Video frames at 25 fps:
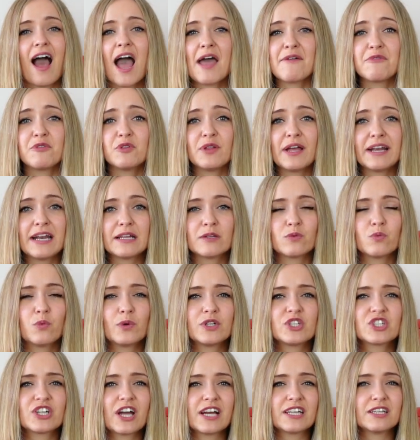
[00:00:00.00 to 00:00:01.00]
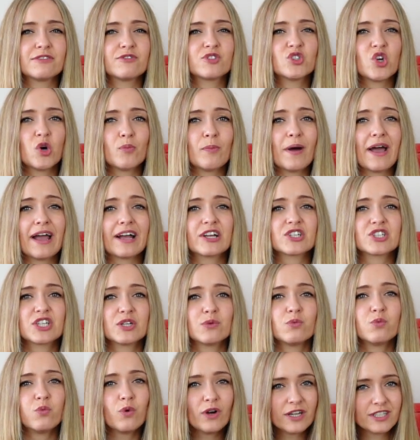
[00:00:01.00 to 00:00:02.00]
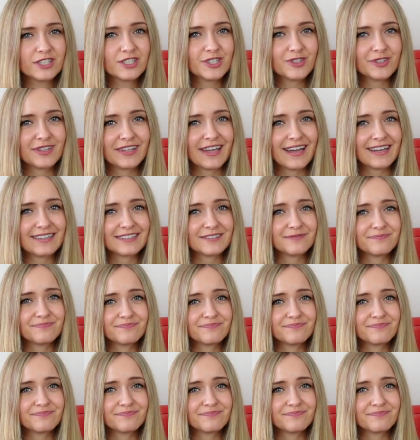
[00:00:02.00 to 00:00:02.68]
I evaluated which kind of job I actually want to get,